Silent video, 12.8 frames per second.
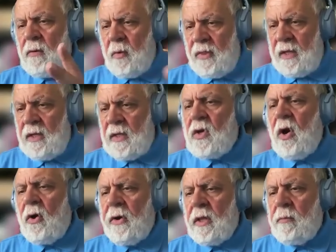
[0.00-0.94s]
within its
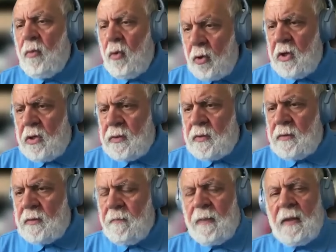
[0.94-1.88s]
current
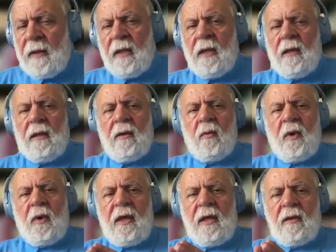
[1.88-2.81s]
borders,
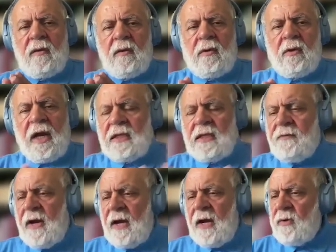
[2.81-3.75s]
with
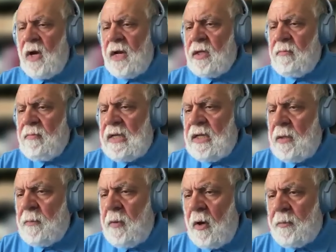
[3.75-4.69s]
95 to 100
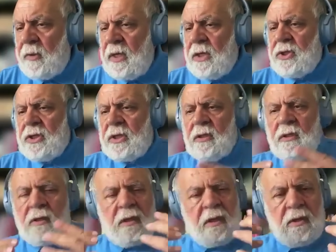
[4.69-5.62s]
million population,